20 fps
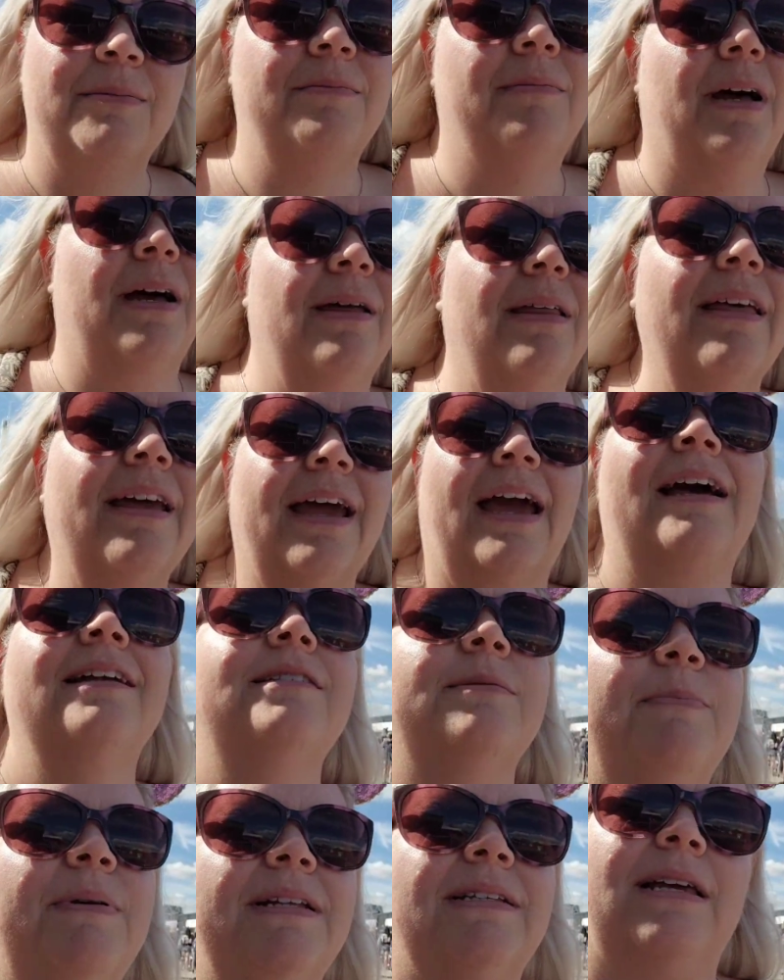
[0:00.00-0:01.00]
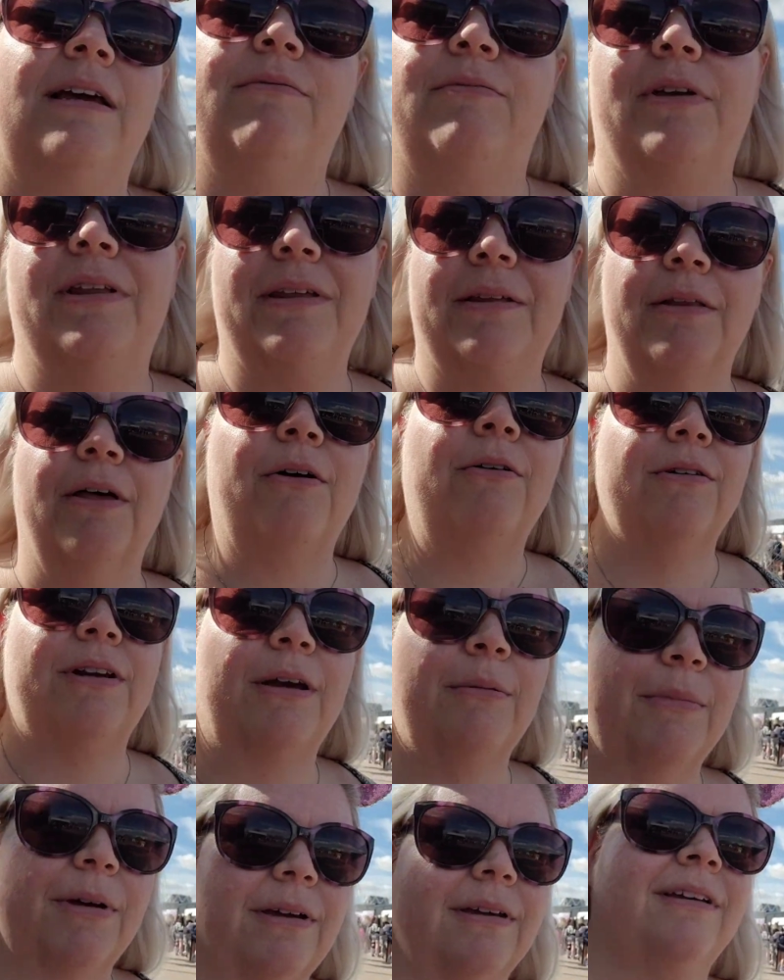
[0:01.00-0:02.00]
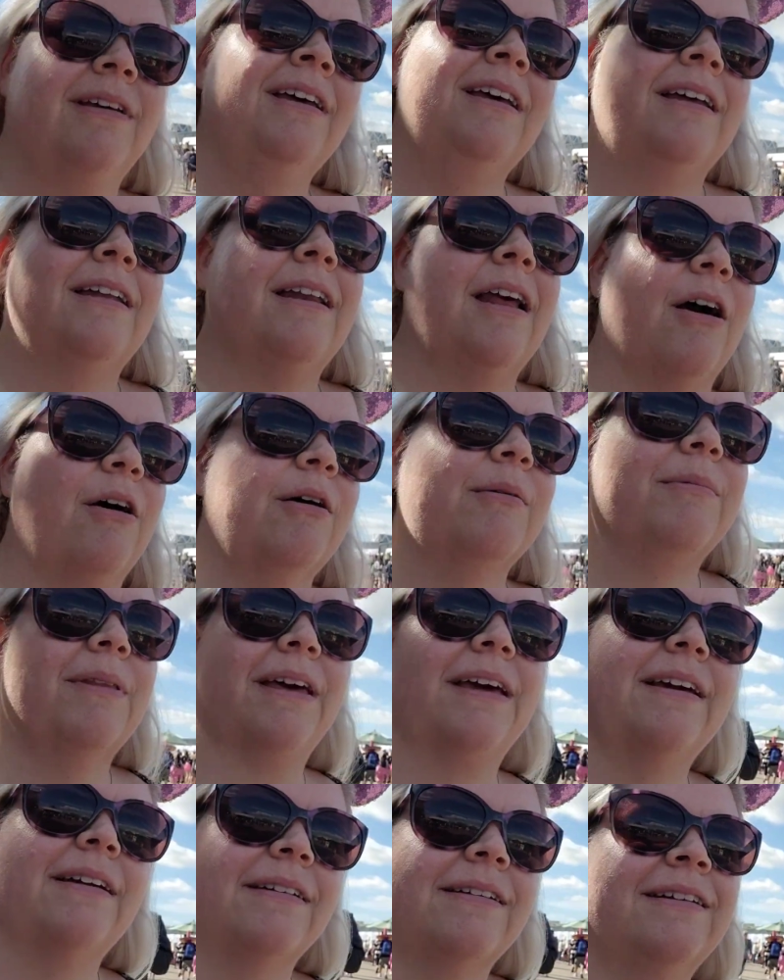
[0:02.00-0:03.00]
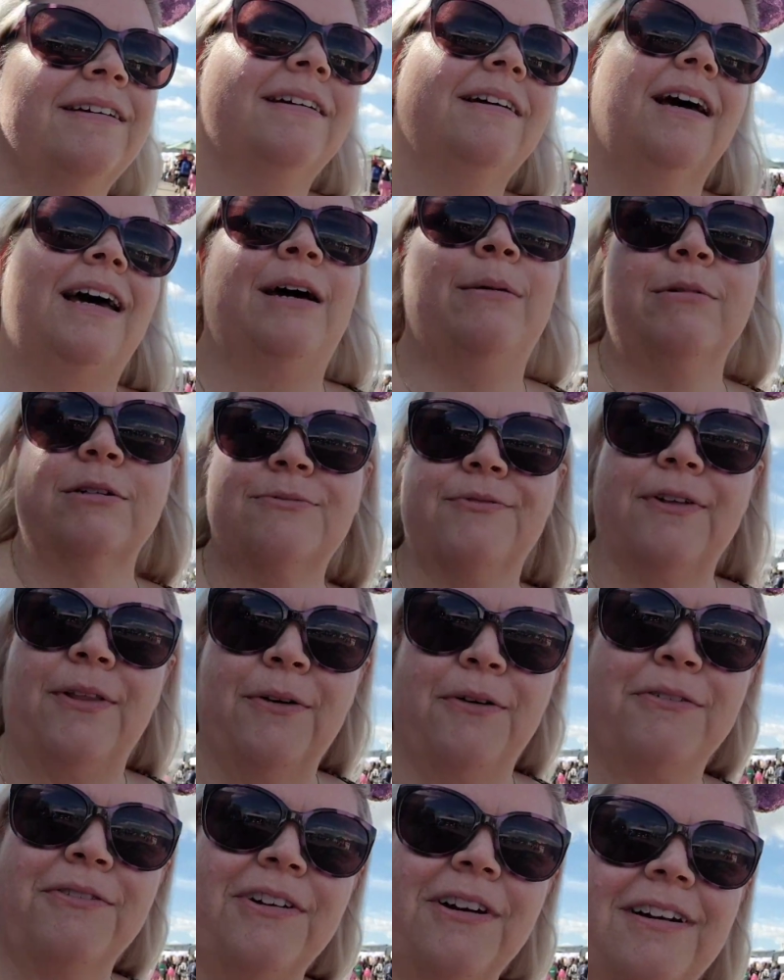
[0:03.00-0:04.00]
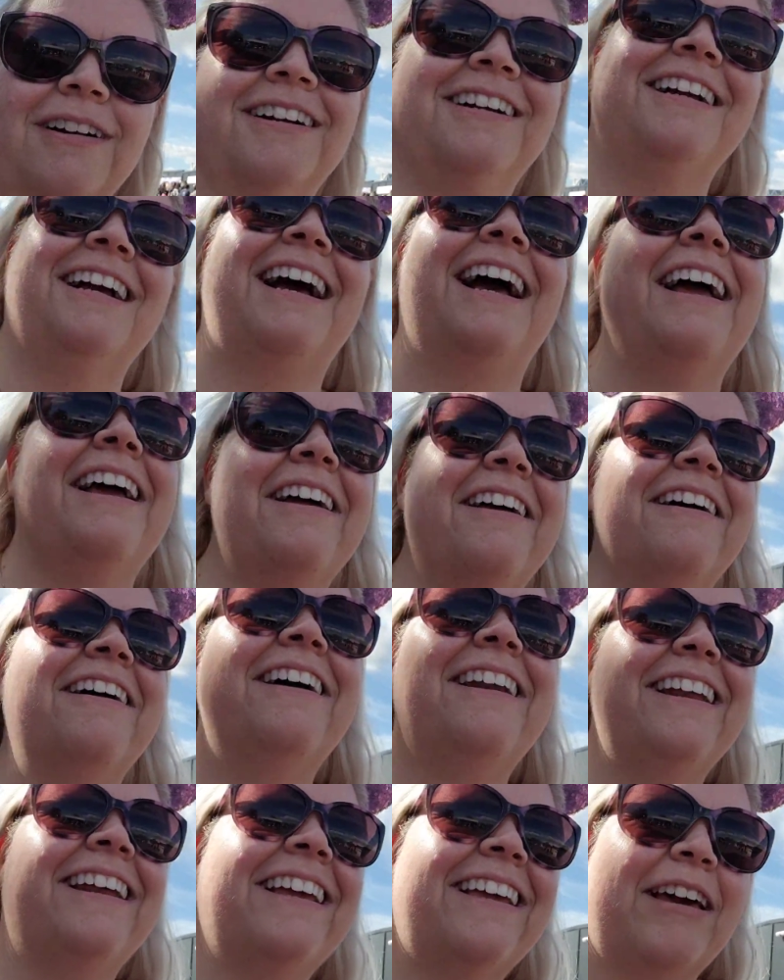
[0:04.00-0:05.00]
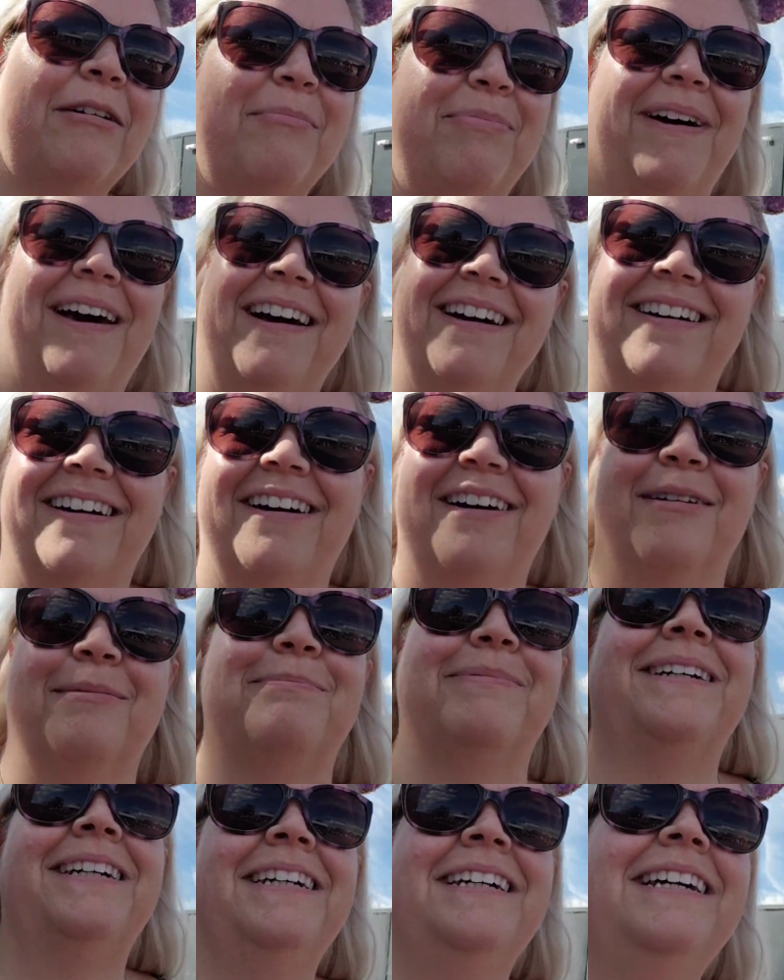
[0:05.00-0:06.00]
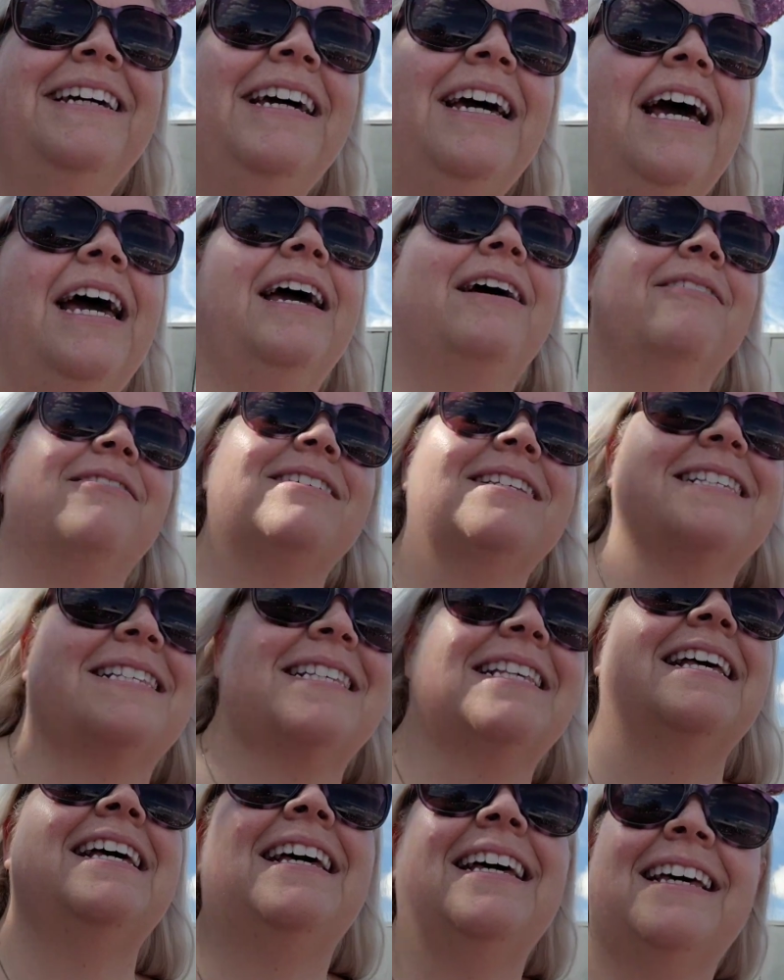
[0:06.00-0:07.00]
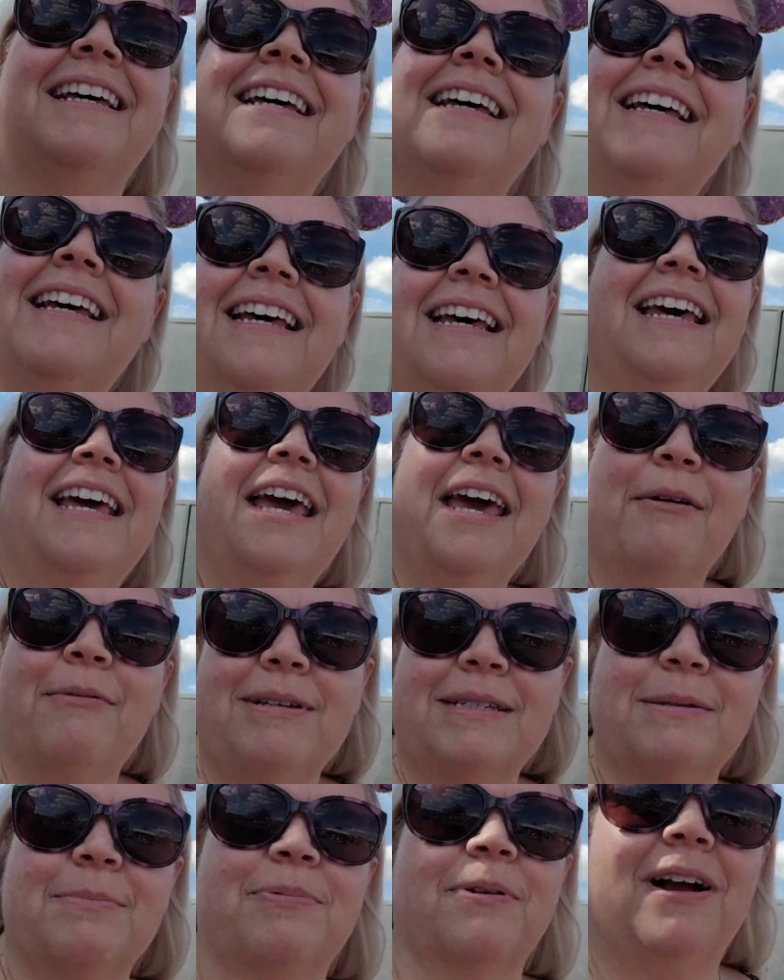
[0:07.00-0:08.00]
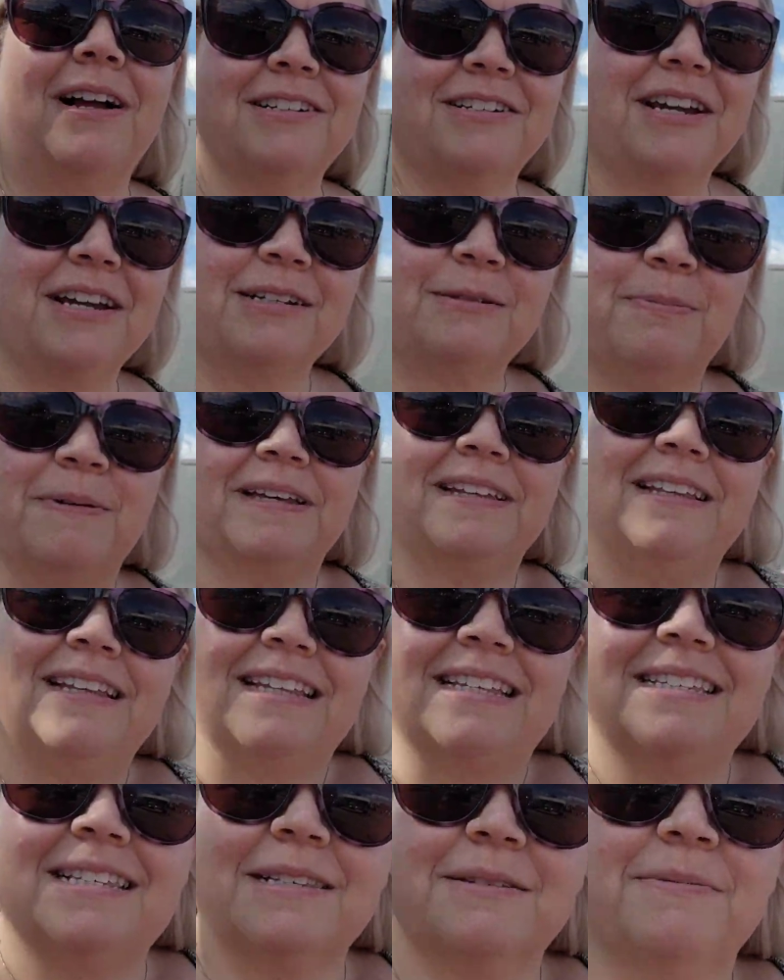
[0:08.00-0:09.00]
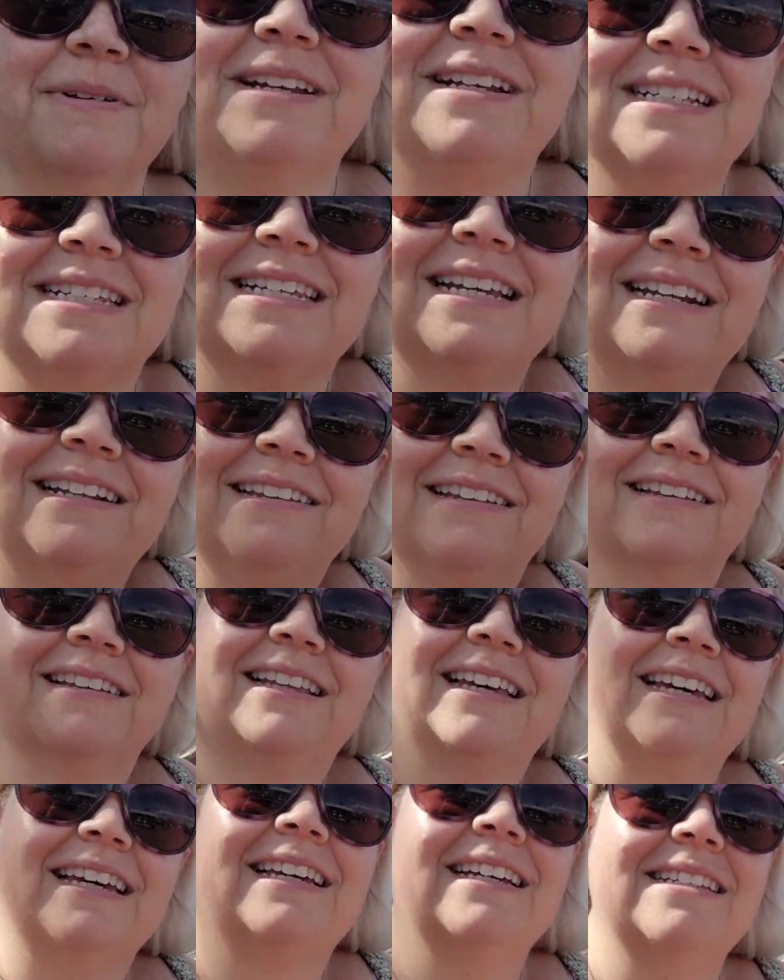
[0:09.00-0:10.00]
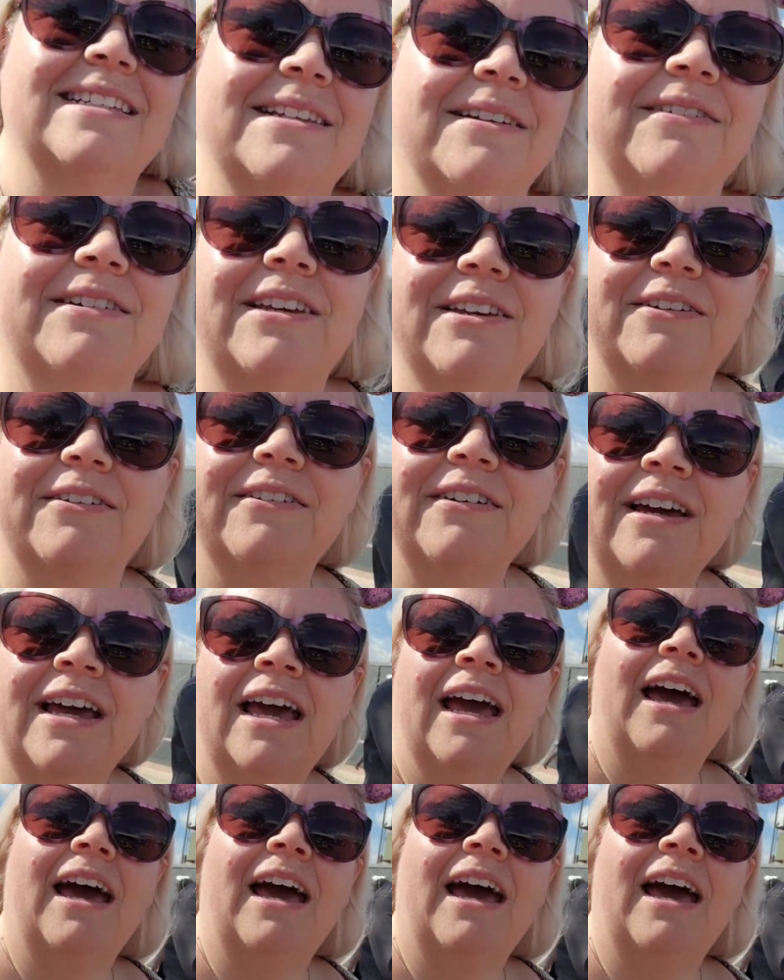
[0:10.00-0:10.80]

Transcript: I like had to bend down really low, and now I'm like, I almost fell over. I couldn't get back up. It was a project, but this is what it's gonna look like. It's so cute.